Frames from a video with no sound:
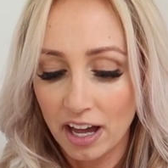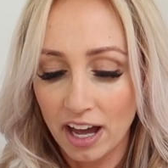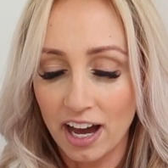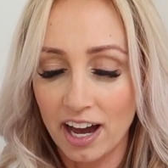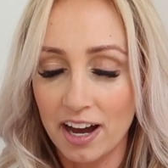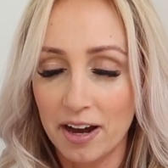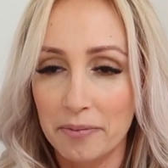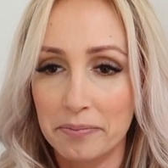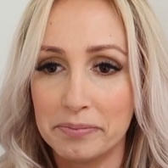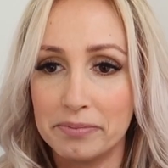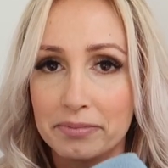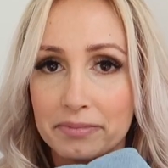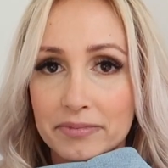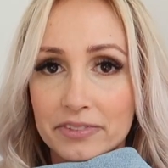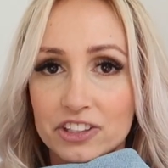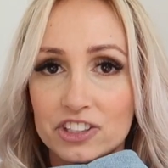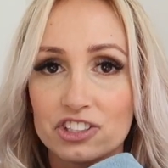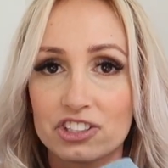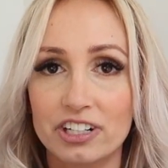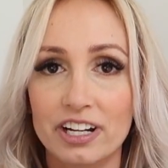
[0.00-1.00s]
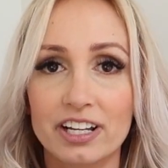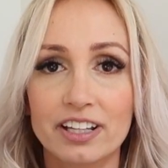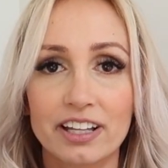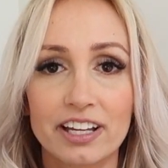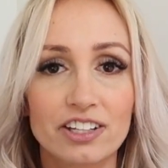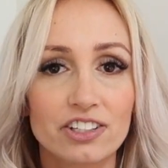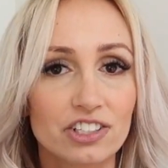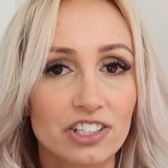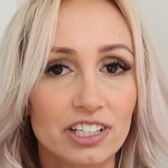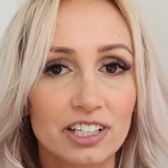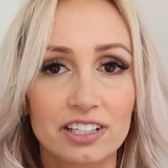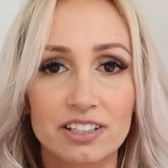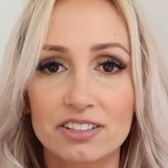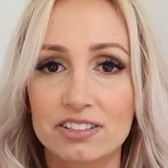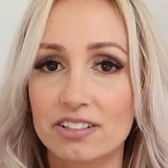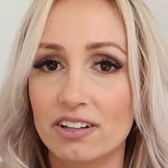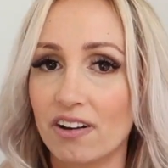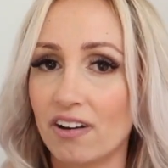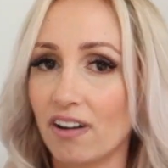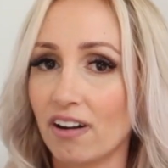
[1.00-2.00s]
Um, straight leg
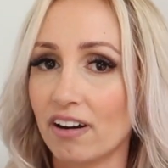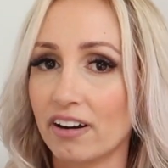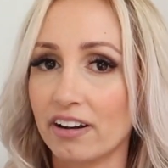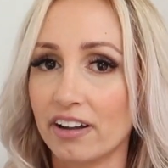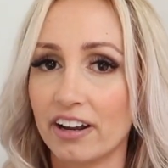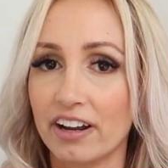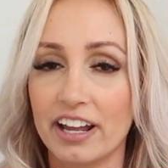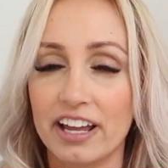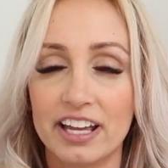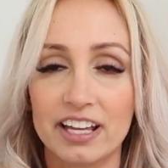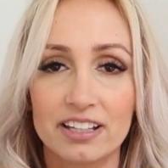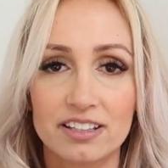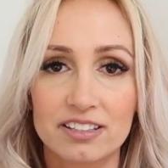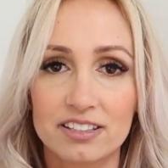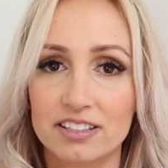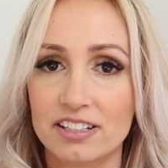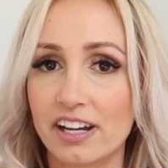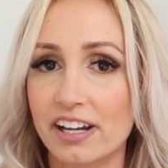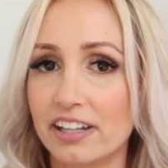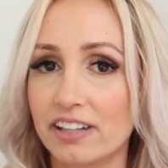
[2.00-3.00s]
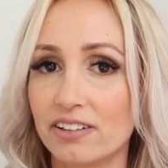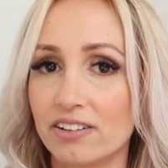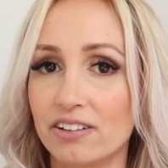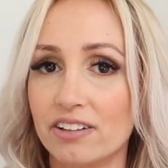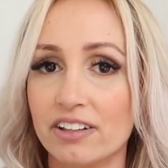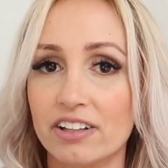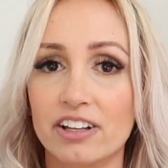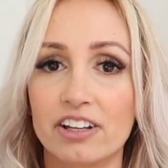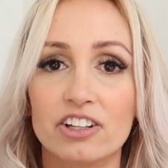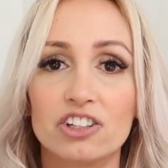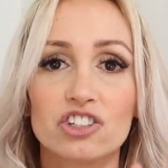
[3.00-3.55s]
jeans are in style.